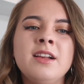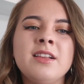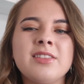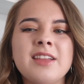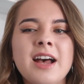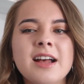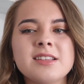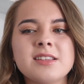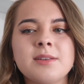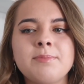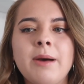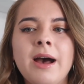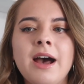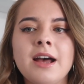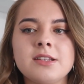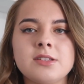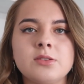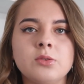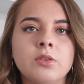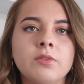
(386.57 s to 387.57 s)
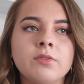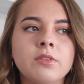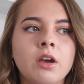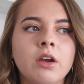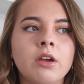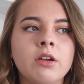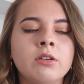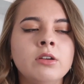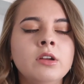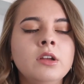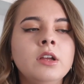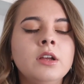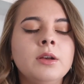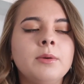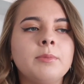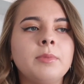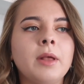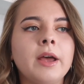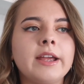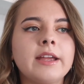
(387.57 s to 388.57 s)
That's a bad sort of no.
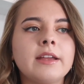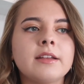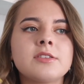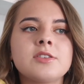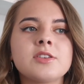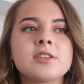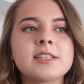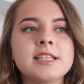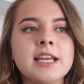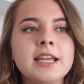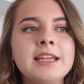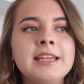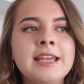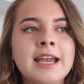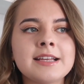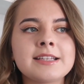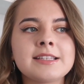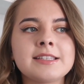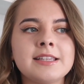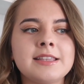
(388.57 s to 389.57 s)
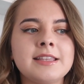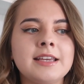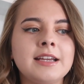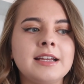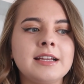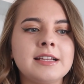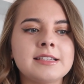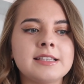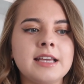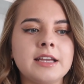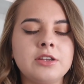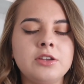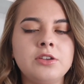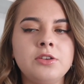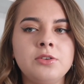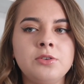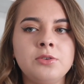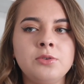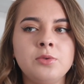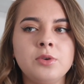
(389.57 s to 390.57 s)
Like, just say yes to things that
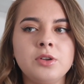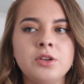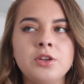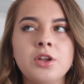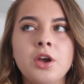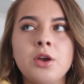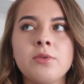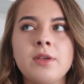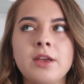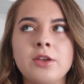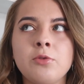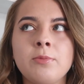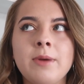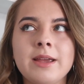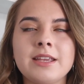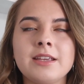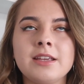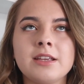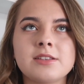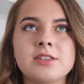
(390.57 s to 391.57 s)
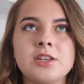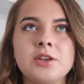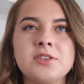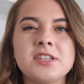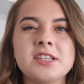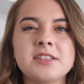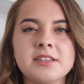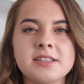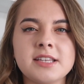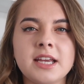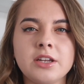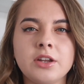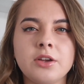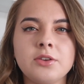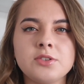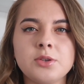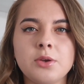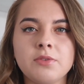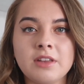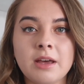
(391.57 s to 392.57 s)
you know that you're making excuses to say
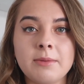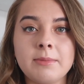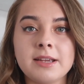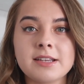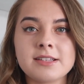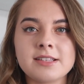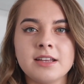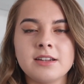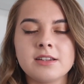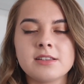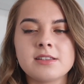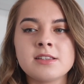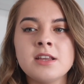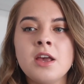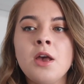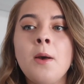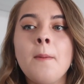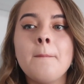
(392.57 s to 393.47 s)
no to, if that makes sense.